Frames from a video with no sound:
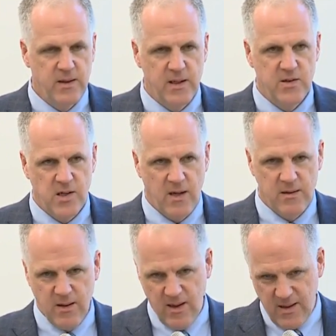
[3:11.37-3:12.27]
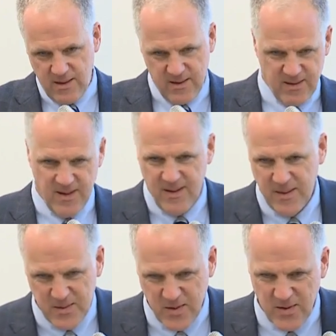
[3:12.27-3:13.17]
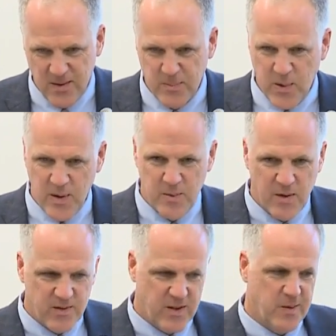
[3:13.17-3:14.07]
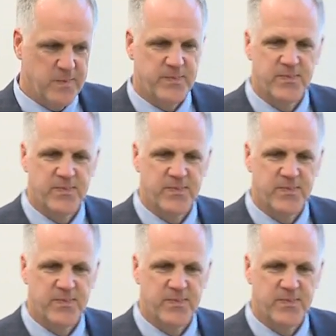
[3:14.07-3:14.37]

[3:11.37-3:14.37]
Dean Chun and uh, turn the podium over to you.